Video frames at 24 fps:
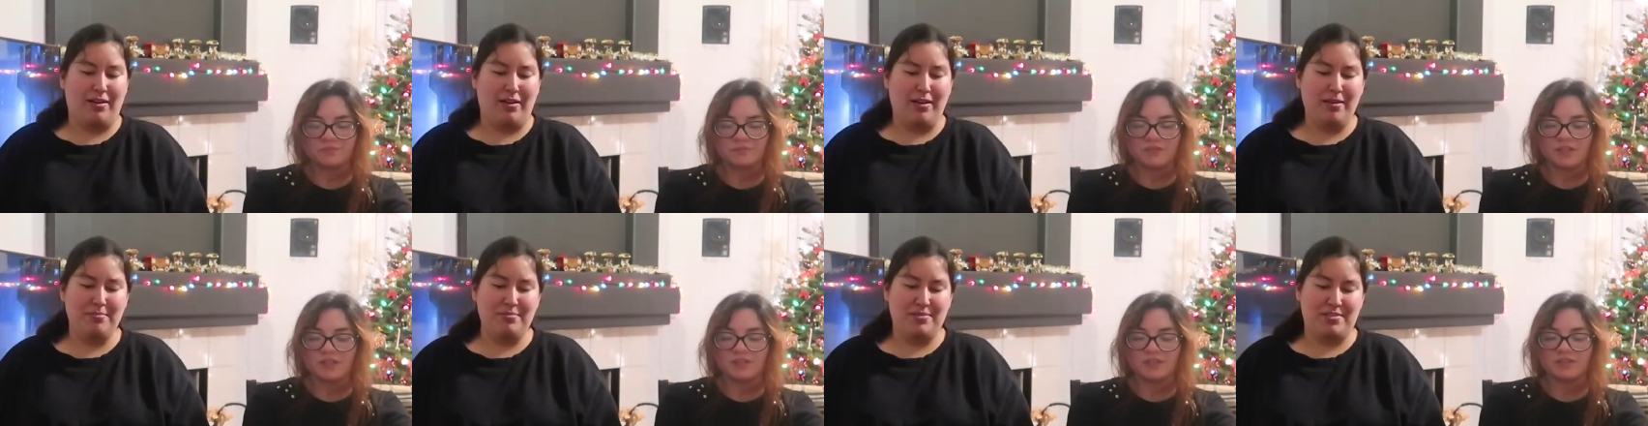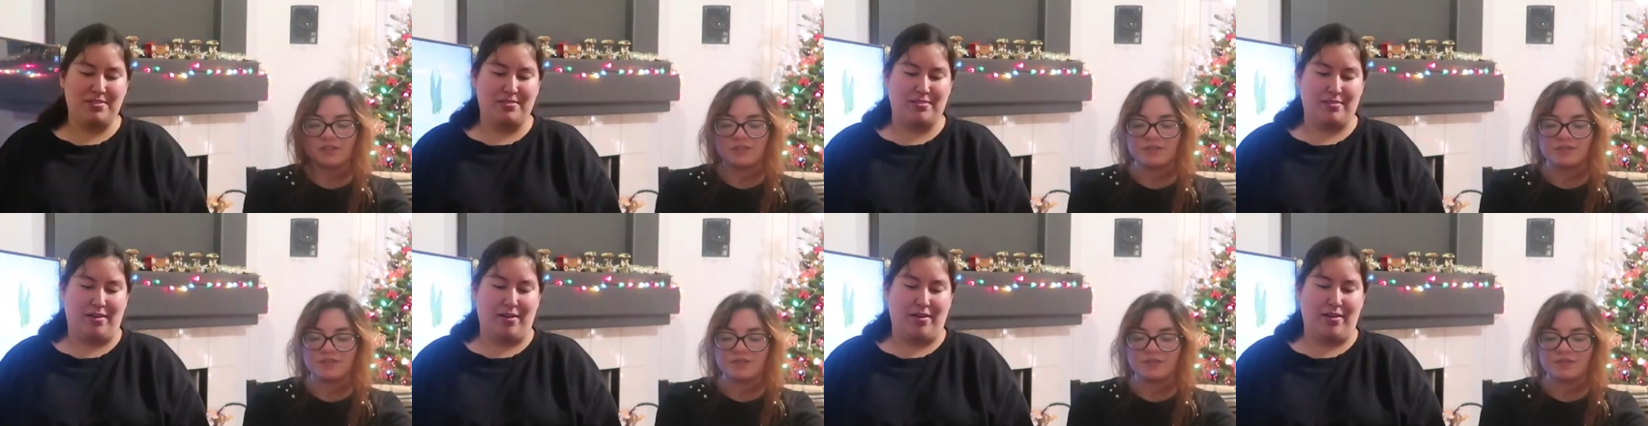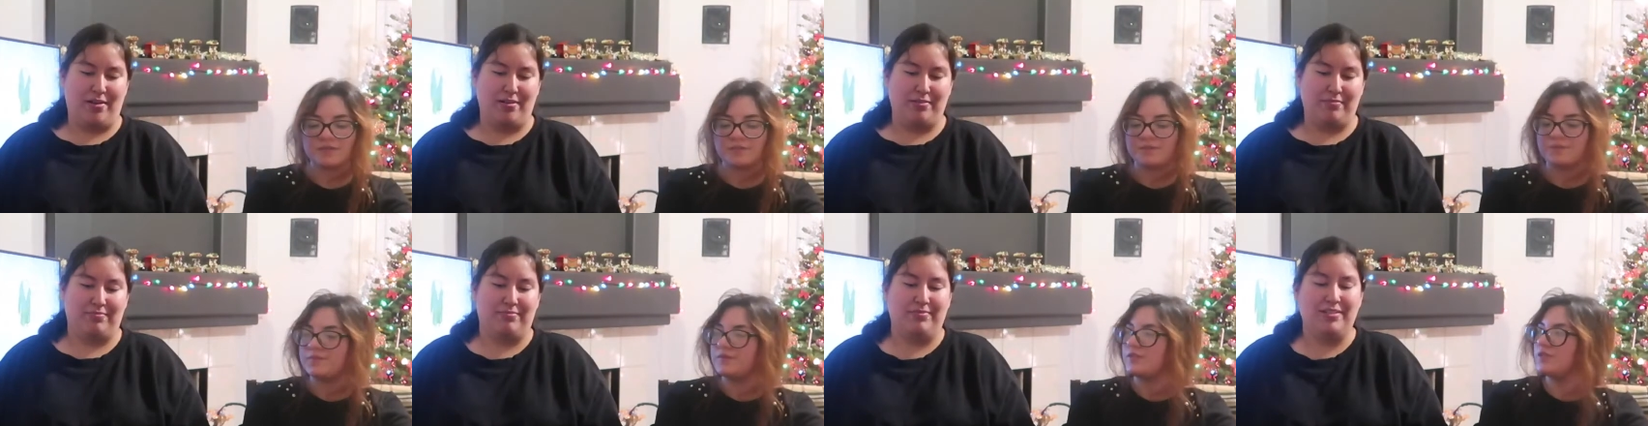Speaker 1: I'm
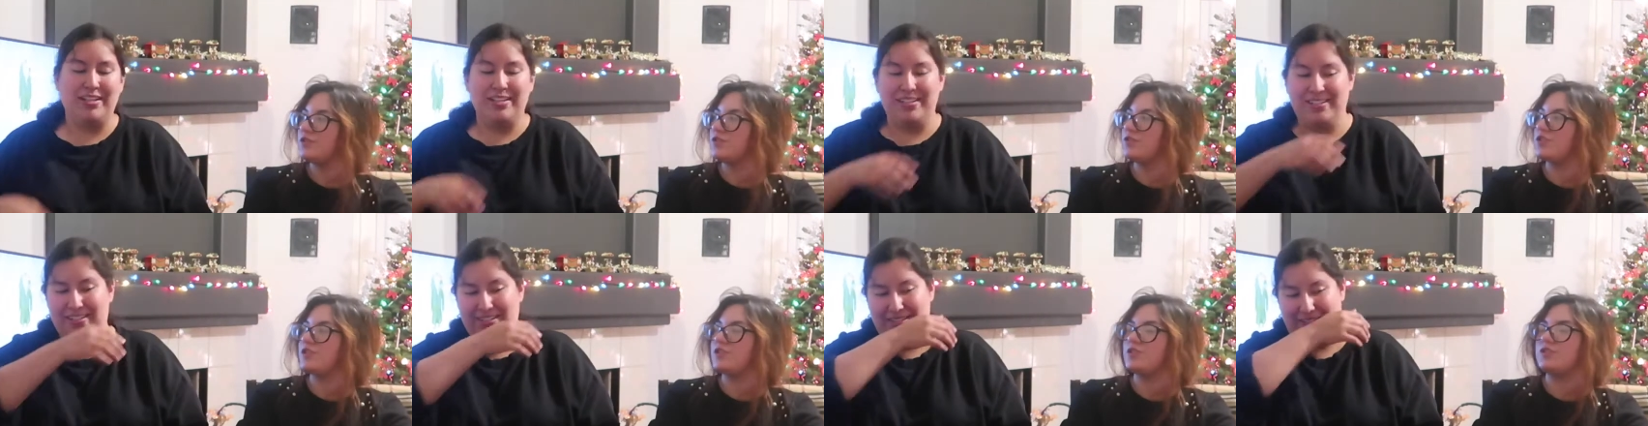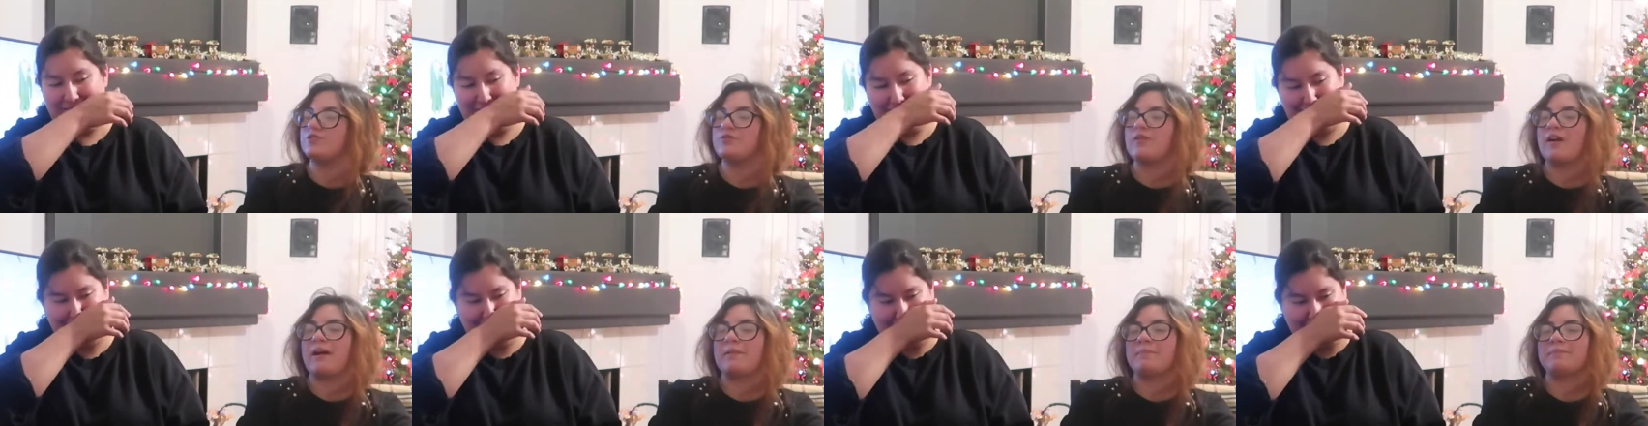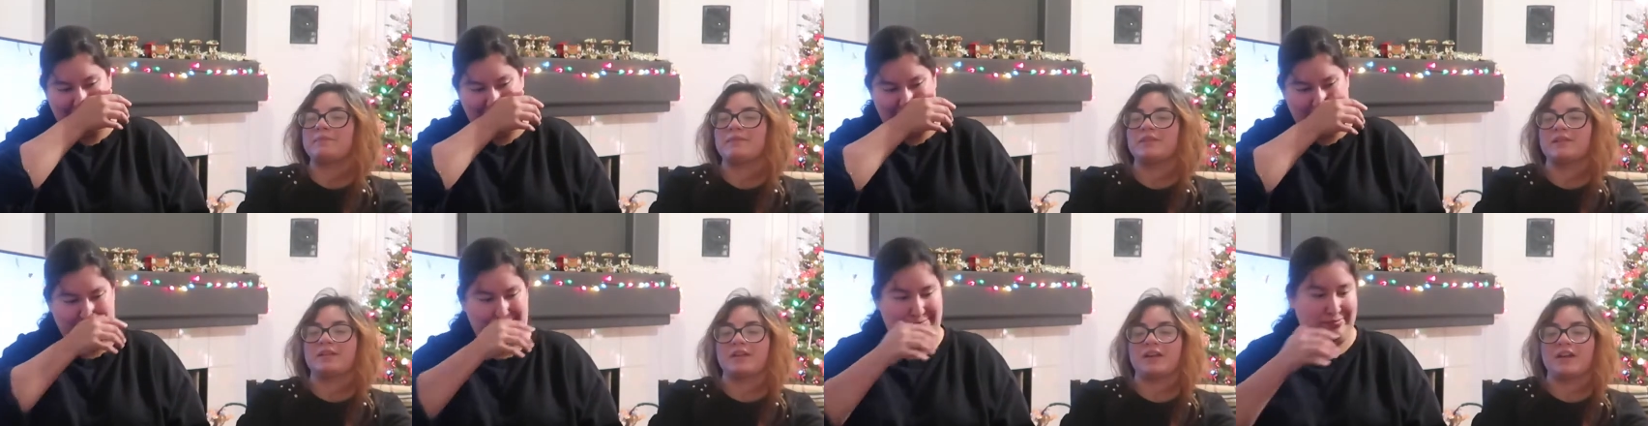sucked. You should
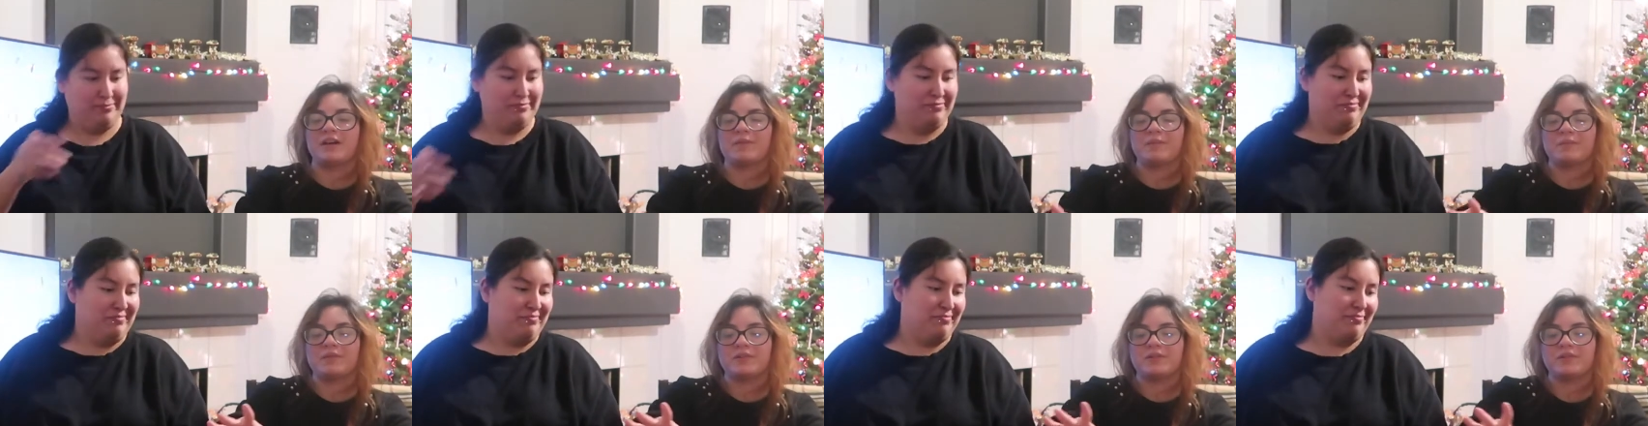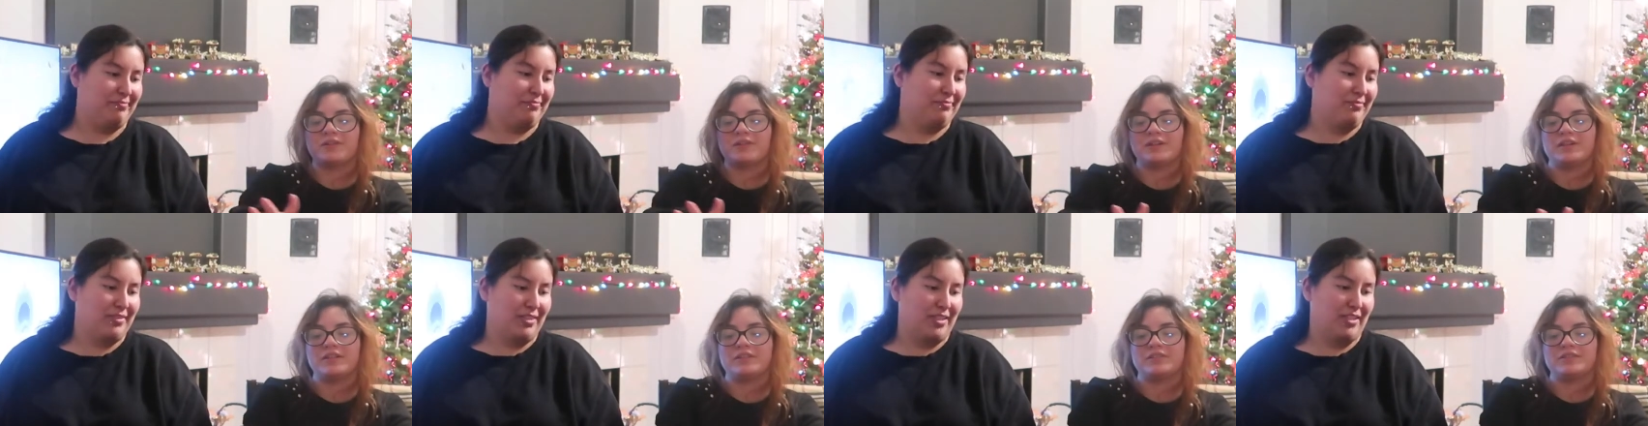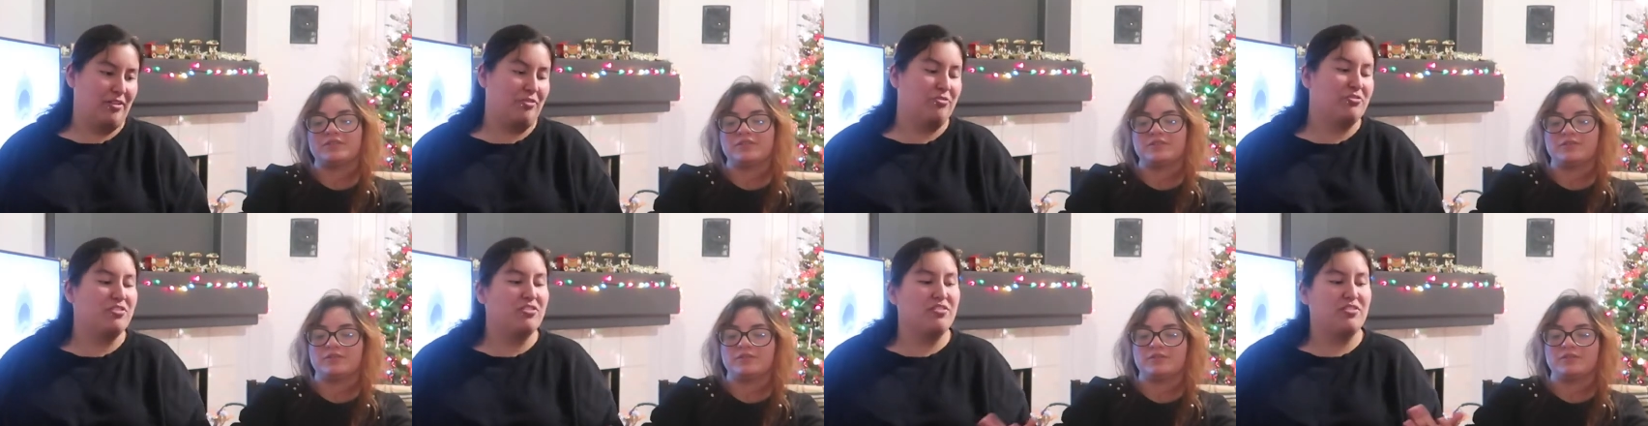grab the camera. And
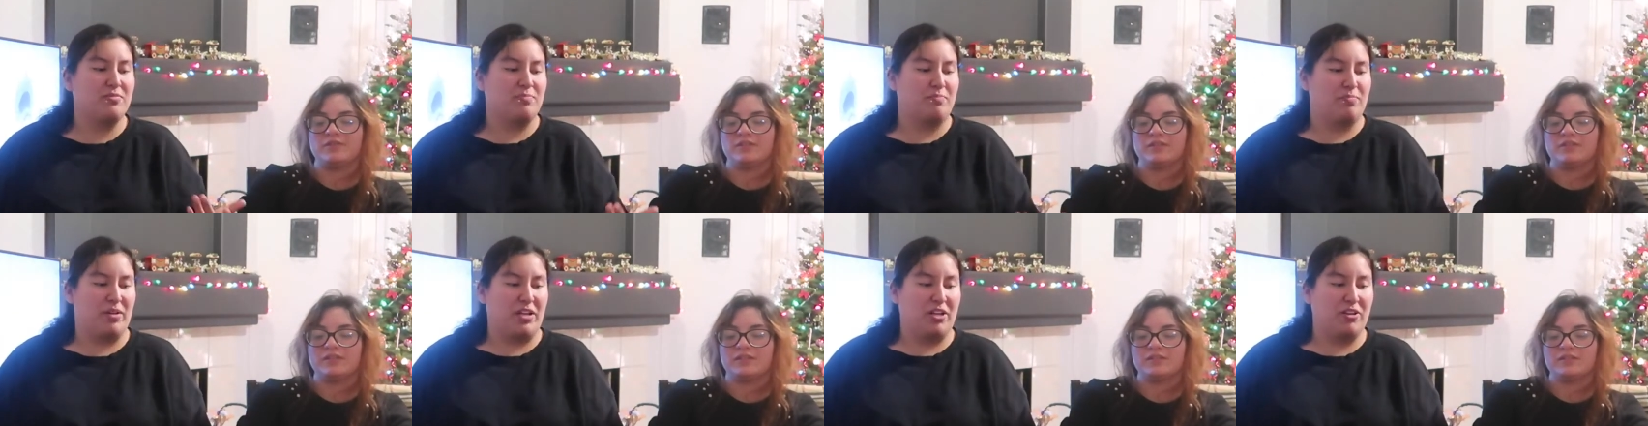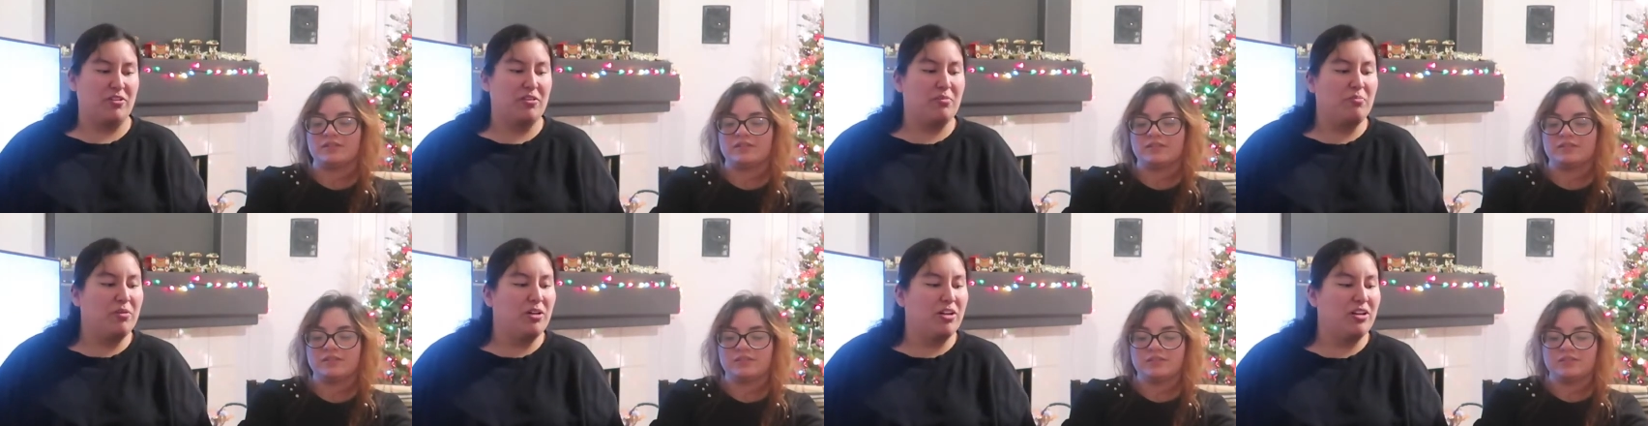yours looks better than